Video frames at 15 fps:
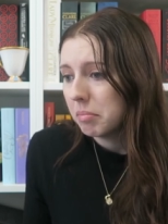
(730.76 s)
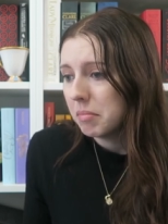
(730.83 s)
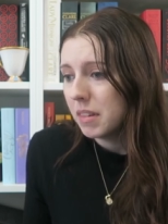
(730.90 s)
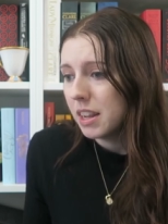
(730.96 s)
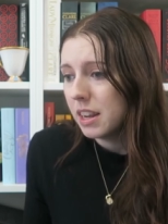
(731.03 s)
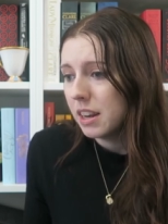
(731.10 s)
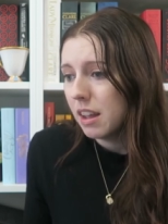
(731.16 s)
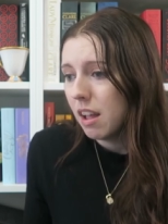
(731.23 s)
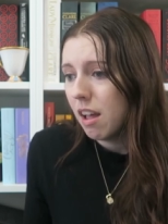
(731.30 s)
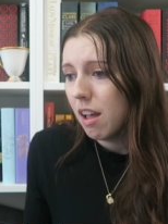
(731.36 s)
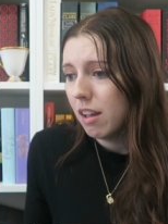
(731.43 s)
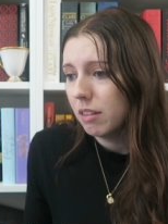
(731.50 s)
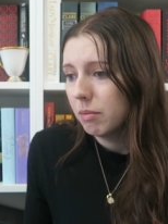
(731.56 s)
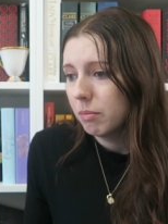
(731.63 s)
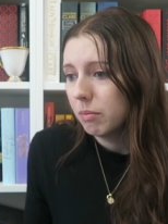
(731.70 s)

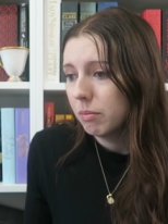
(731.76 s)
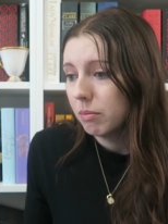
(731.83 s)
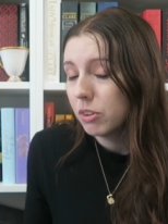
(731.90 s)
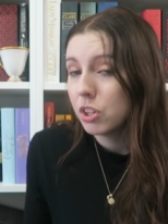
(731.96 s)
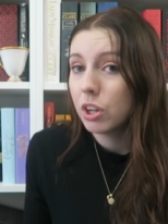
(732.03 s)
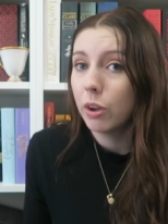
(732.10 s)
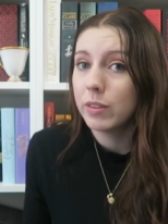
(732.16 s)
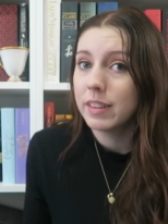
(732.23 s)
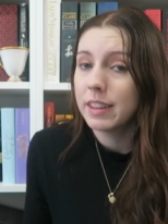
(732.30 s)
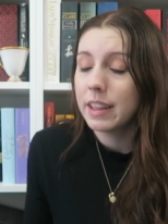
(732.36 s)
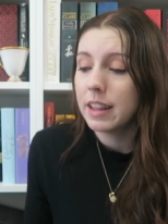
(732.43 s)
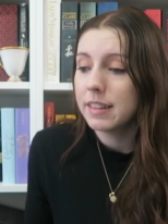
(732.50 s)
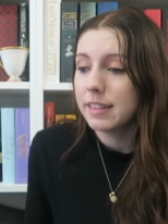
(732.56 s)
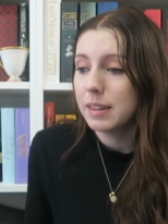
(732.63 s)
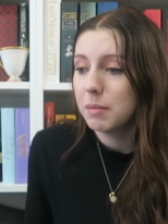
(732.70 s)
Nina, she goes and
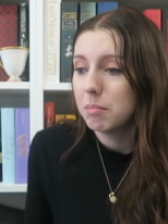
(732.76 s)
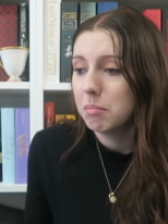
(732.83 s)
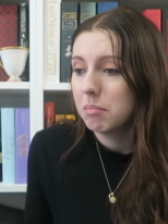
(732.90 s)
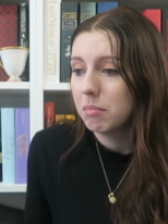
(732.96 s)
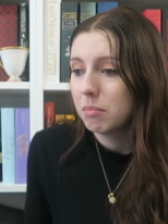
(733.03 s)
gets him.